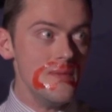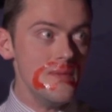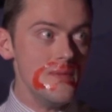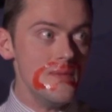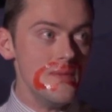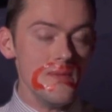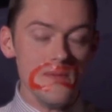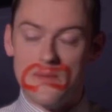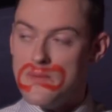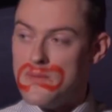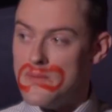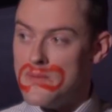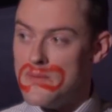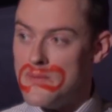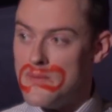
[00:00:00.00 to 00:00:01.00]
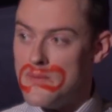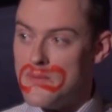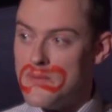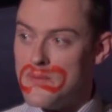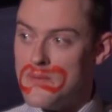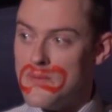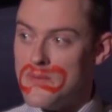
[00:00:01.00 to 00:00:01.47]

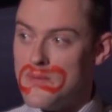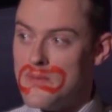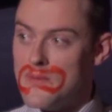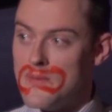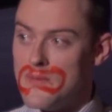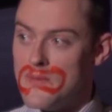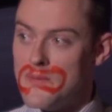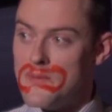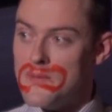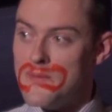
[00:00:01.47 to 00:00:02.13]
The person shown says nothing.